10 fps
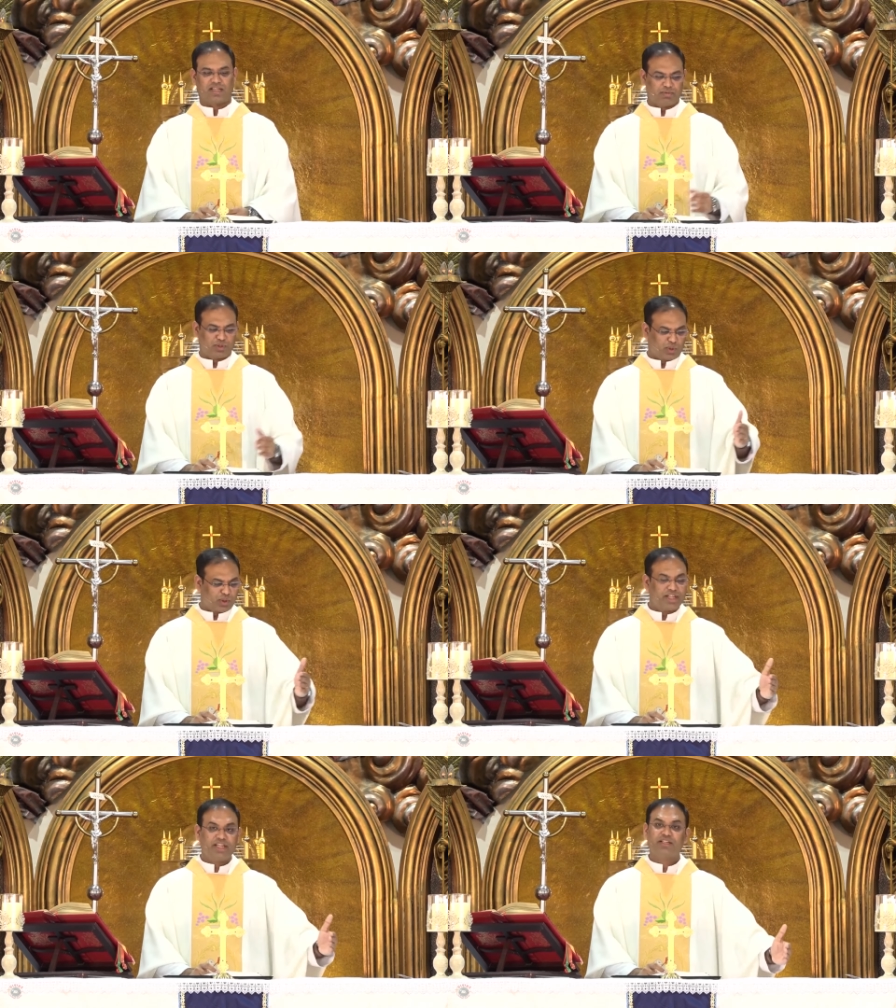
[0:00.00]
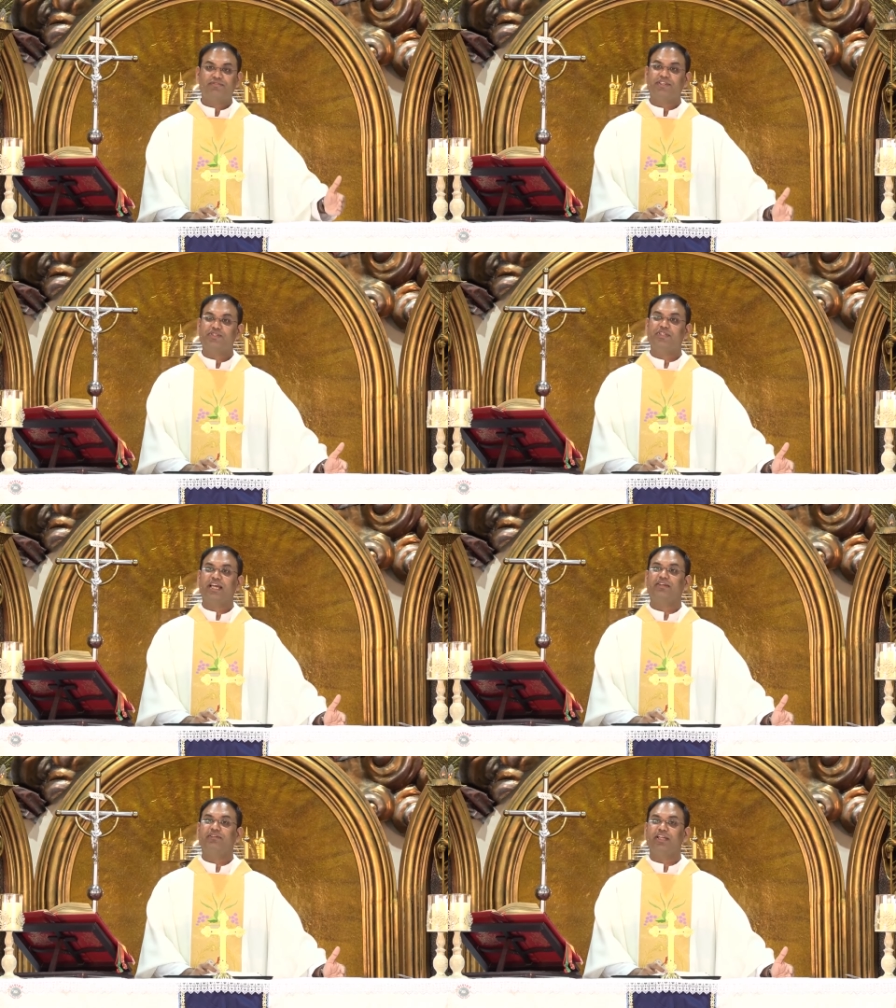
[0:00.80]
I was ordained 1st
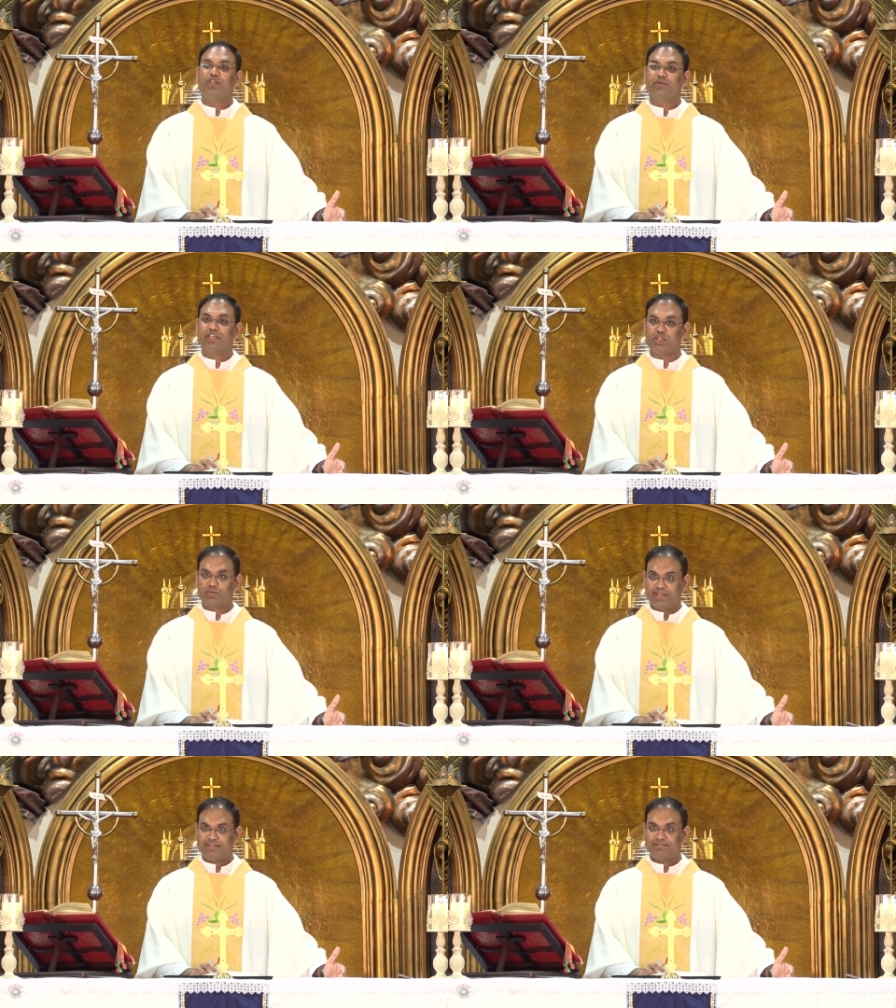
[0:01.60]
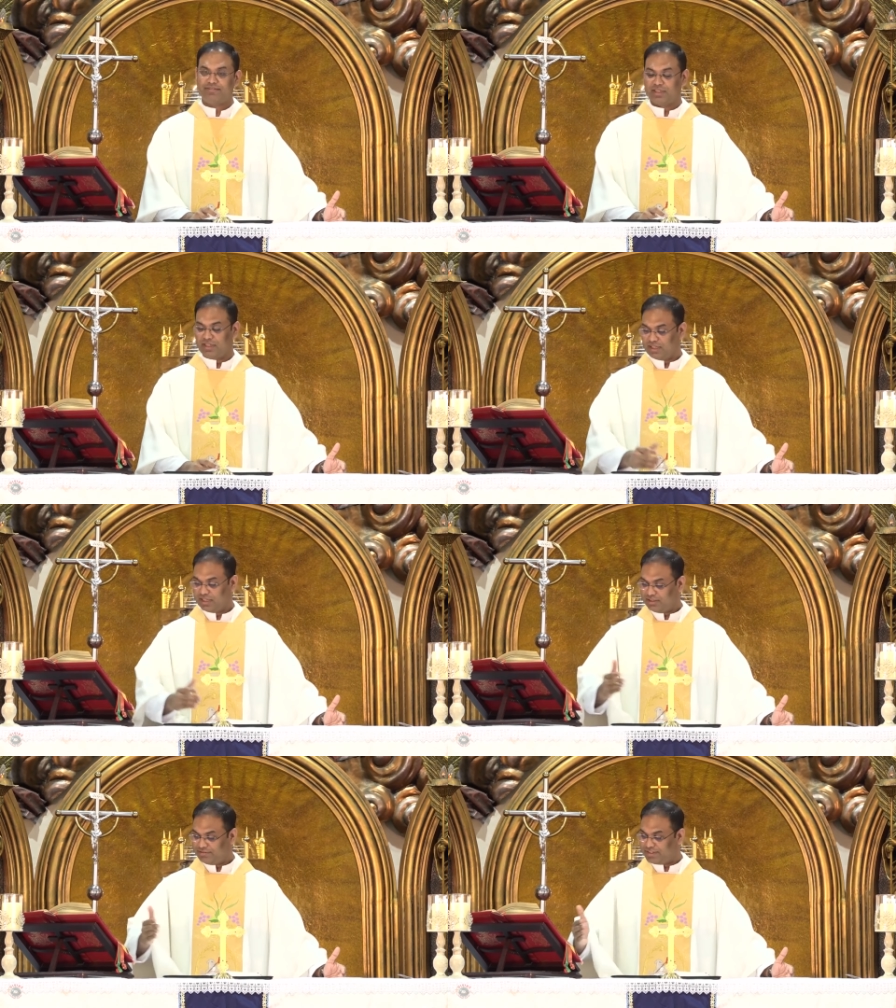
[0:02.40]
January 2012,
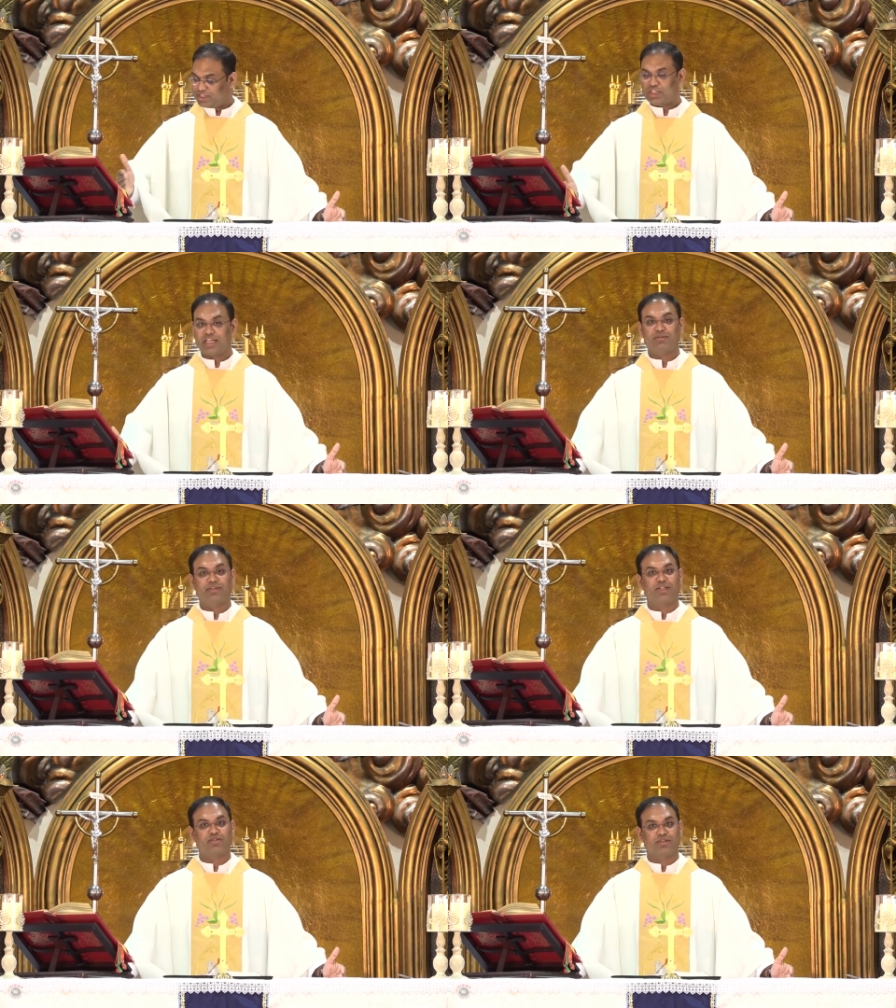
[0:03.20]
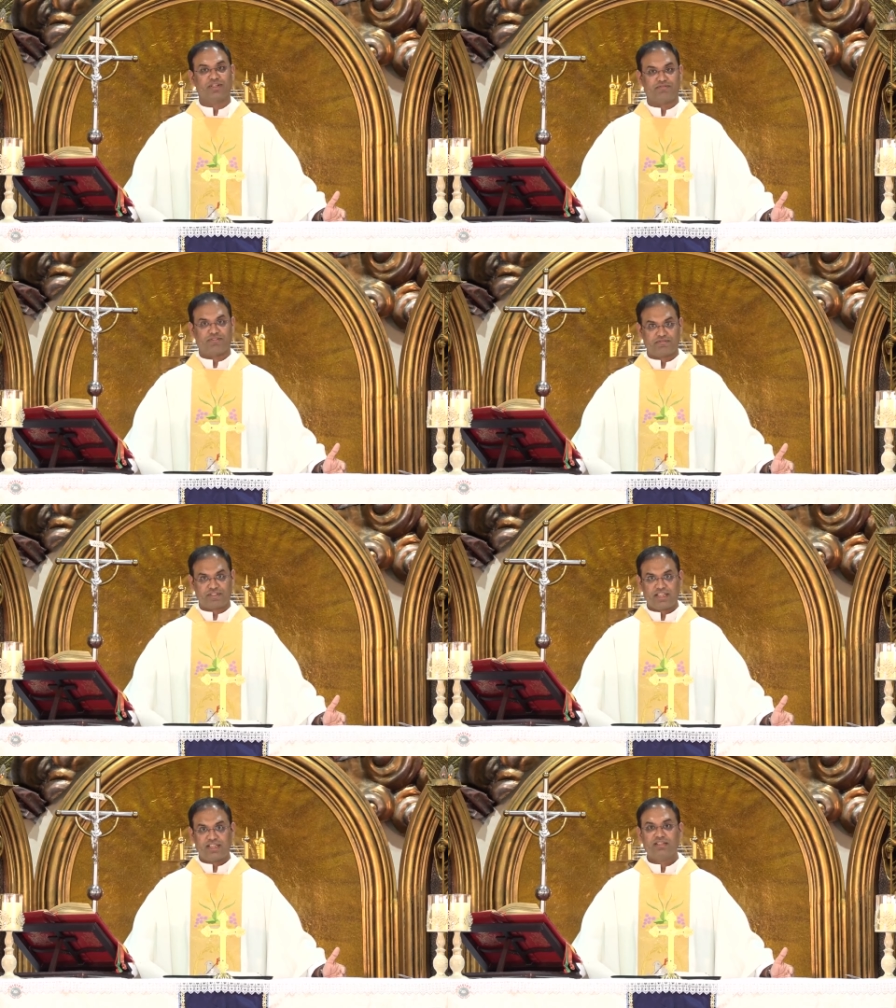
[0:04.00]
1st January
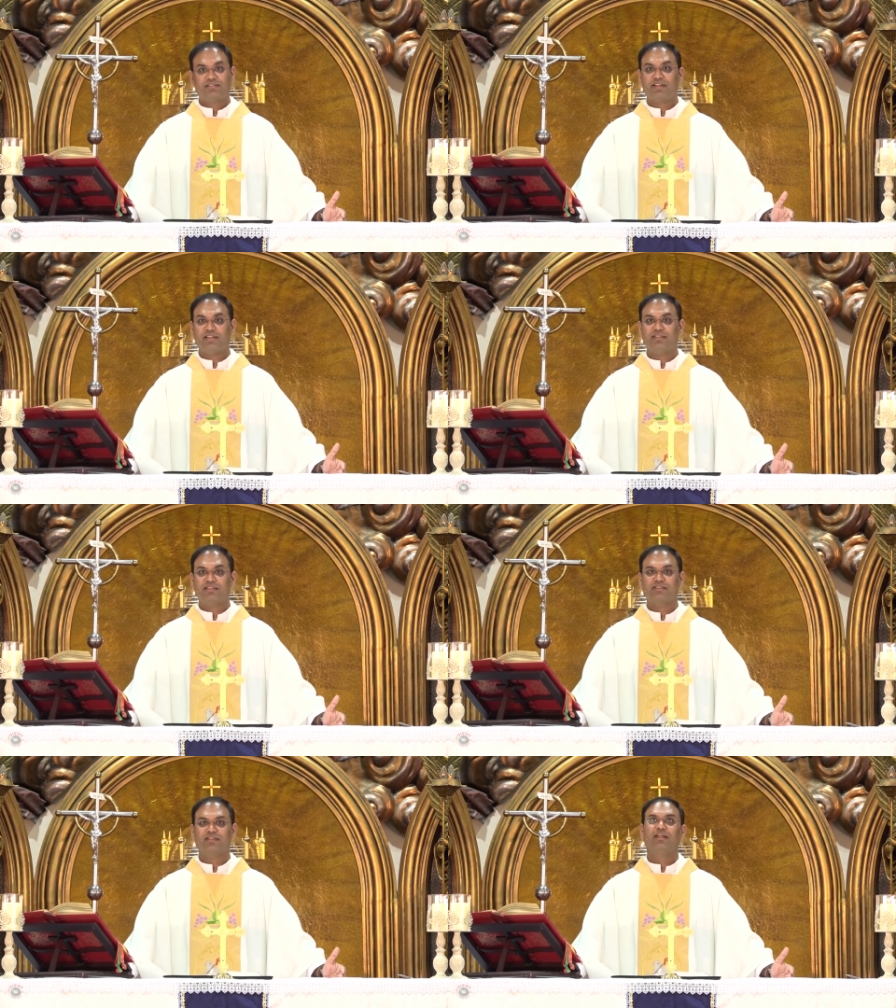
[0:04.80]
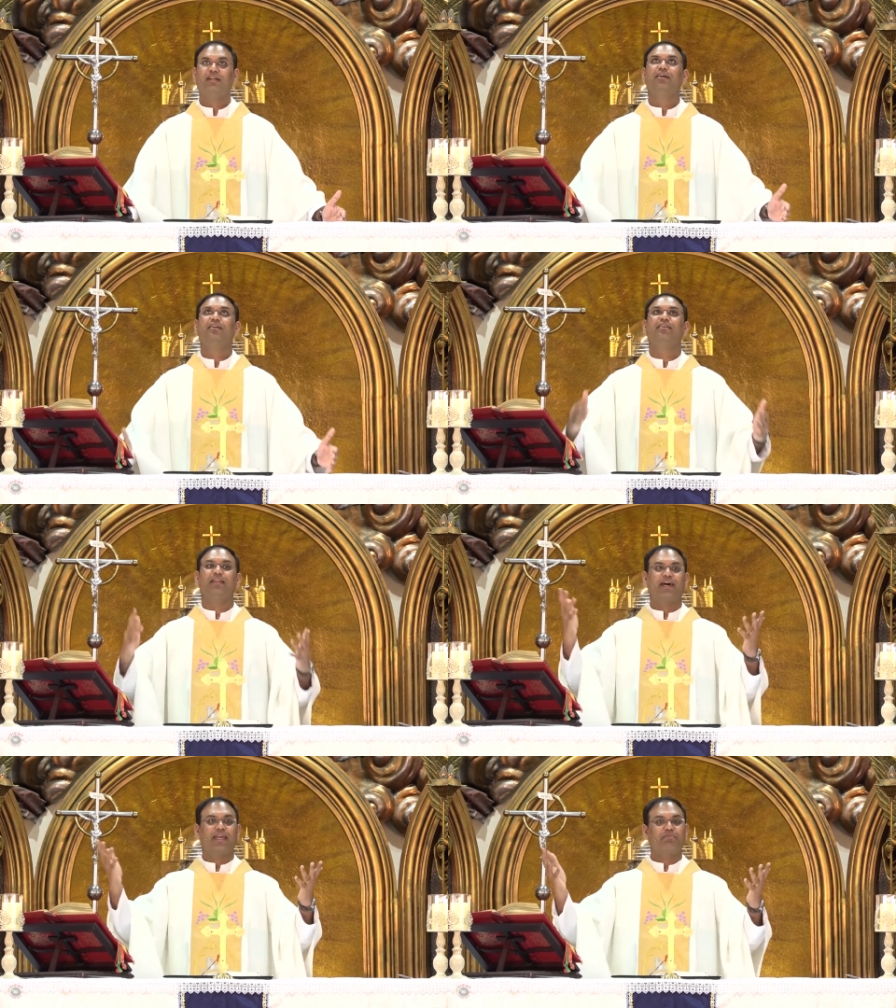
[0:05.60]
2015, three years.
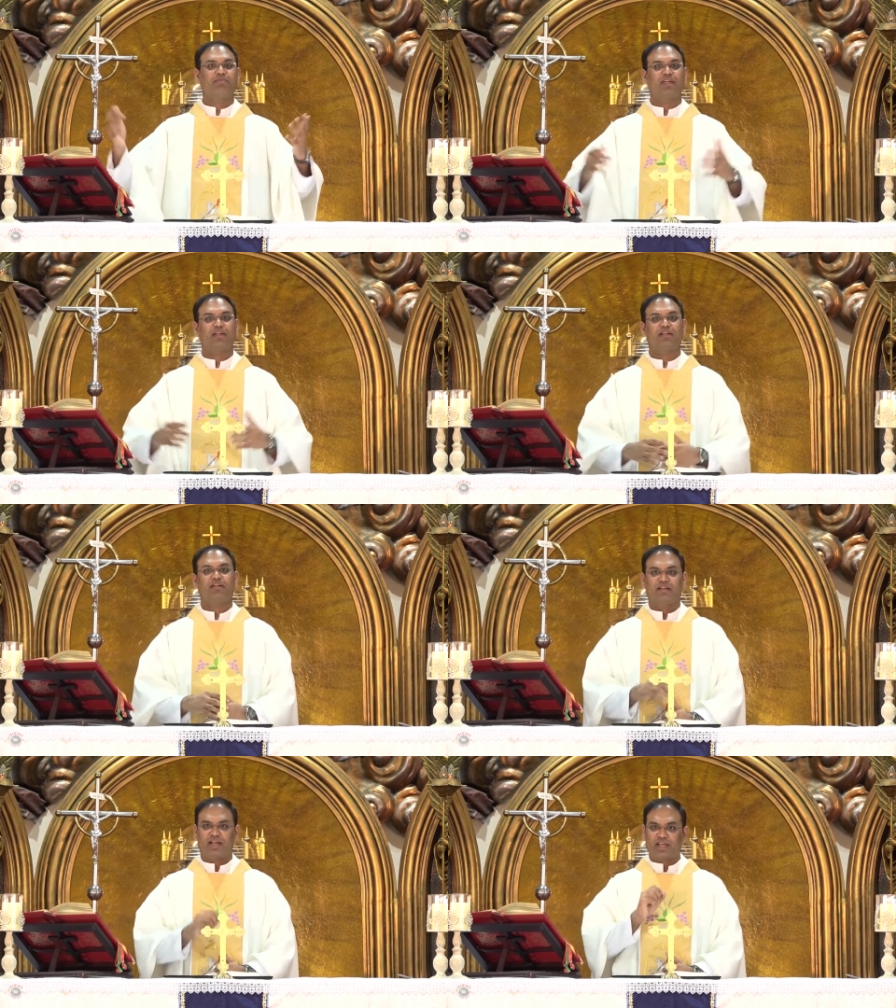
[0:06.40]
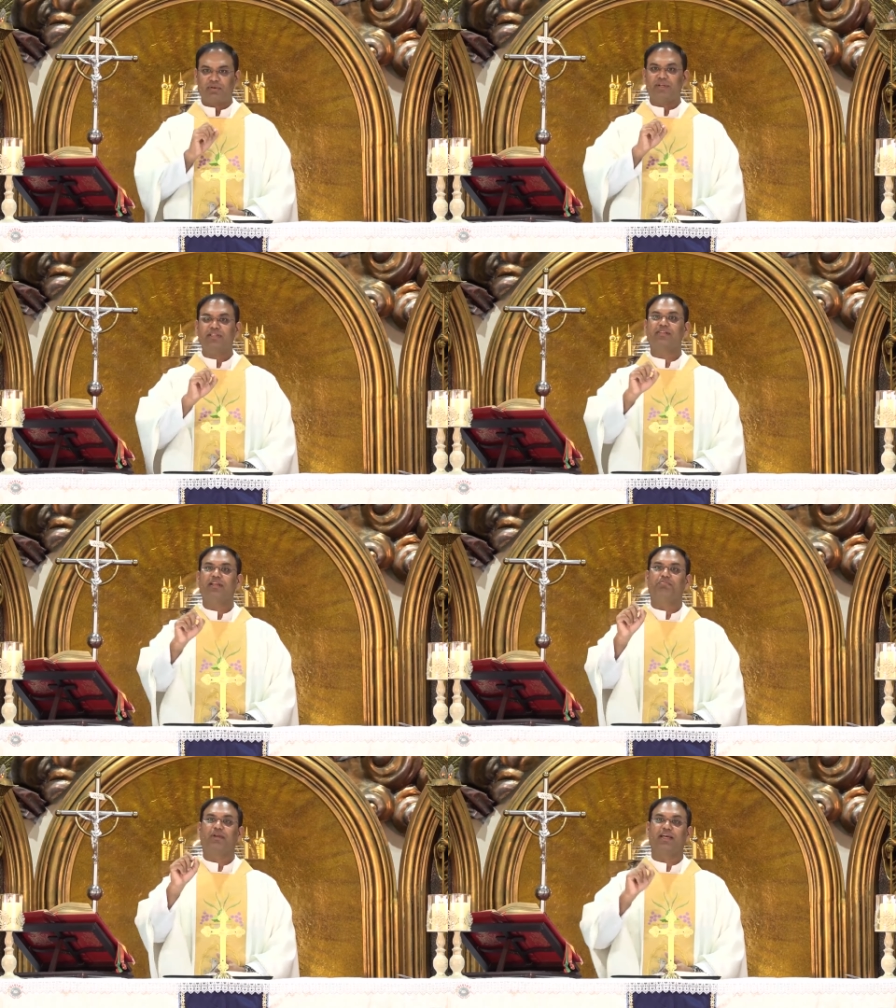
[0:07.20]
Then I am there. I could
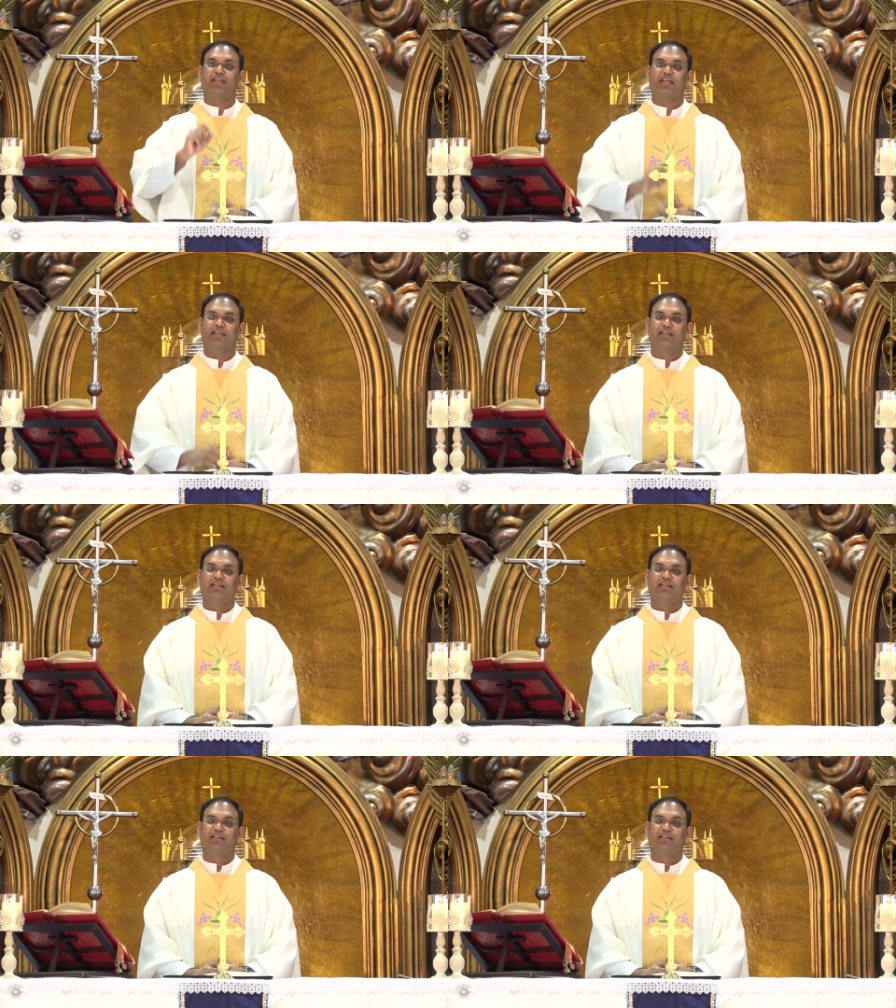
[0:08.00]
easily apply.